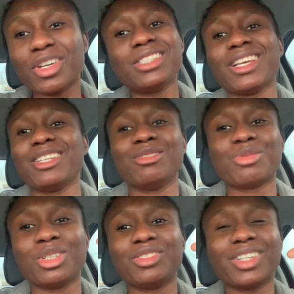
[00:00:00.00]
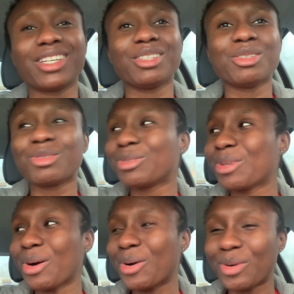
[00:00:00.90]
inside the 200k not to
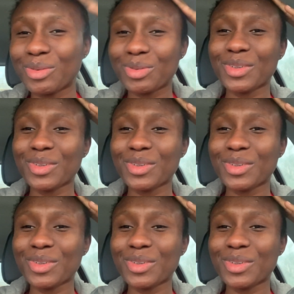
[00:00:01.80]
talk of